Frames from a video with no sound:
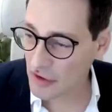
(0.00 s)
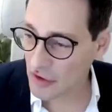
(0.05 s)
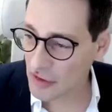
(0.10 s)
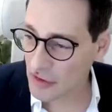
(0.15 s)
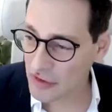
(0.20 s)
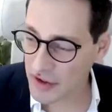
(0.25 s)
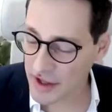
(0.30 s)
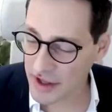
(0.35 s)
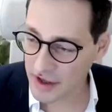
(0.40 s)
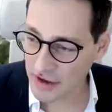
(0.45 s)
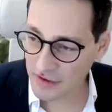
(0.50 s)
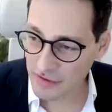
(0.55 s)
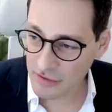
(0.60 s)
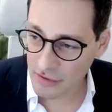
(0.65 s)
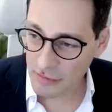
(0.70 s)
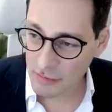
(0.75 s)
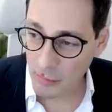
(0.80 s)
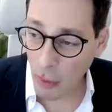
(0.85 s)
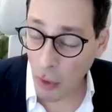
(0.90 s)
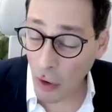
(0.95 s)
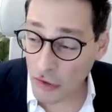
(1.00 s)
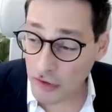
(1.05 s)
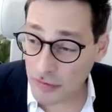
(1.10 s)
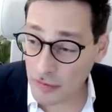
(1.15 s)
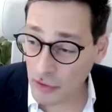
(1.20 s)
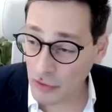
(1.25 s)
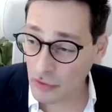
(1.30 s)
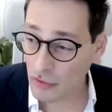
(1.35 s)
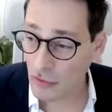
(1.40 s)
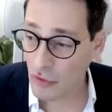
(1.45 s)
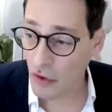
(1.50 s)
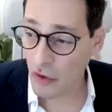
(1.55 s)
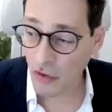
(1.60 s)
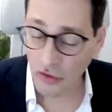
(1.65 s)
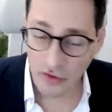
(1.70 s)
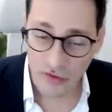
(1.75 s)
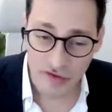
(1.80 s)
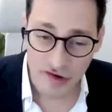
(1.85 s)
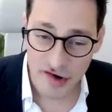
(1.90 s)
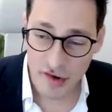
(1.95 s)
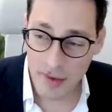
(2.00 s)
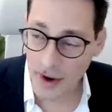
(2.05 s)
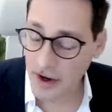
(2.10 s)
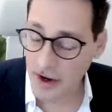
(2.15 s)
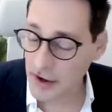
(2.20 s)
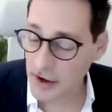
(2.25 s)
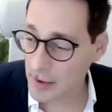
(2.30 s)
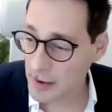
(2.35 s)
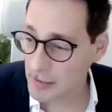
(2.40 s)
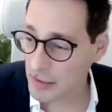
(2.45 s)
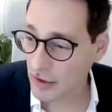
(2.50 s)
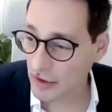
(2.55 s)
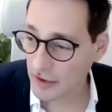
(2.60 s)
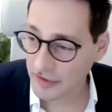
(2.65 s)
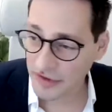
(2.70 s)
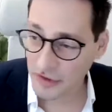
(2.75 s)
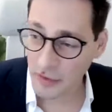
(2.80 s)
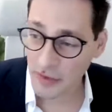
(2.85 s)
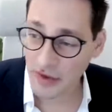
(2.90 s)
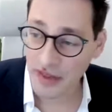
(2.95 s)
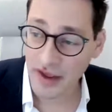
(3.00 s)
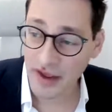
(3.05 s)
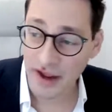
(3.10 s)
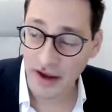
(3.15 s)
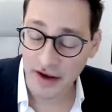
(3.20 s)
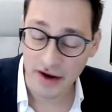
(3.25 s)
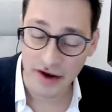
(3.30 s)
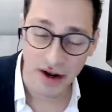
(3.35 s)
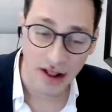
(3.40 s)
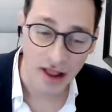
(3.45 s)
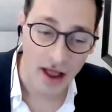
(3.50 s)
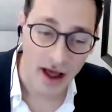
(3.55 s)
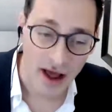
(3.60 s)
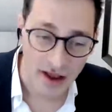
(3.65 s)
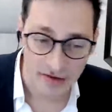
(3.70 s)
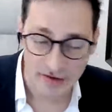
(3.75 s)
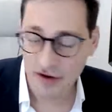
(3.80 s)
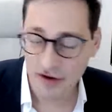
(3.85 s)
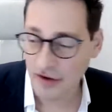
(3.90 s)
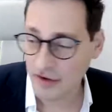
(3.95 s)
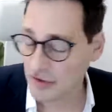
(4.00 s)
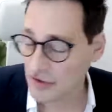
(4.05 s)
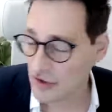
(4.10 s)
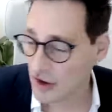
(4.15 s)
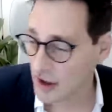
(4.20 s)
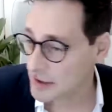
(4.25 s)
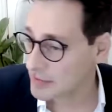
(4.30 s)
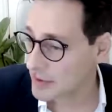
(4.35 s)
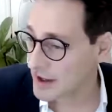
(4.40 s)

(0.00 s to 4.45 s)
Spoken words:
the possible role of geoeconomic policy within an alliance construct,